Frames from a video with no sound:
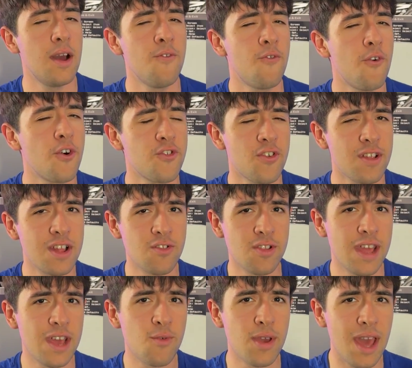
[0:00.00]
Unfortunately,
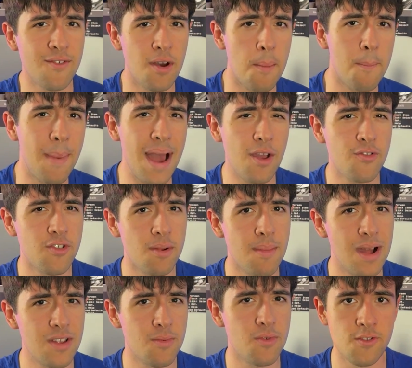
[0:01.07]
today we have a BIOSTAR
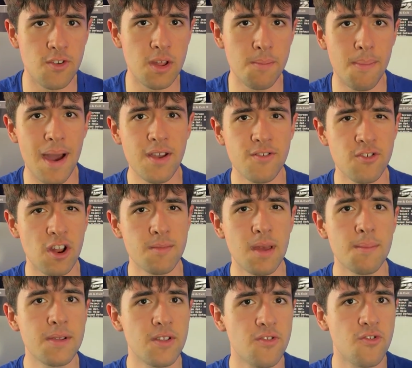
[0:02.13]
motherboard, so the BIOS is gonna be
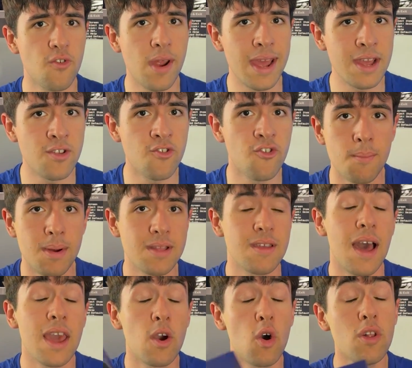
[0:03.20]
a bit strange, but
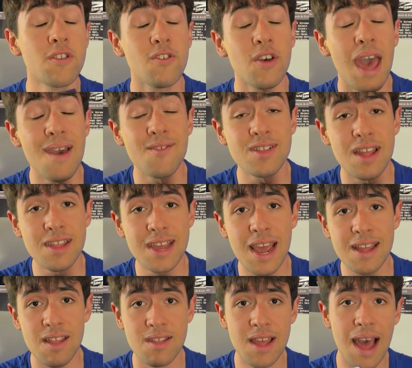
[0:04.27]
I also have a
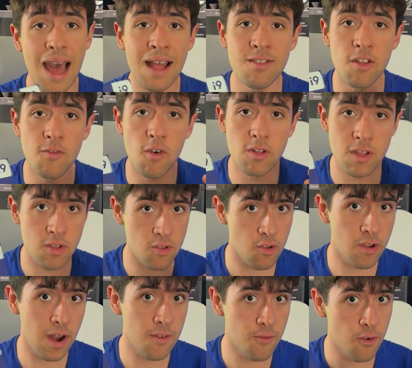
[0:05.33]
dedicated undervolting
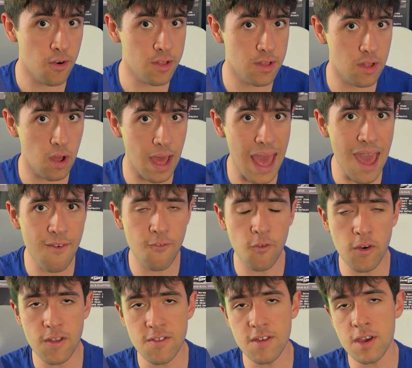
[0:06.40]
tutorial for
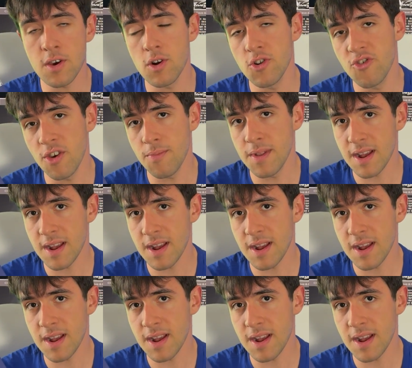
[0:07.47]
every single chip in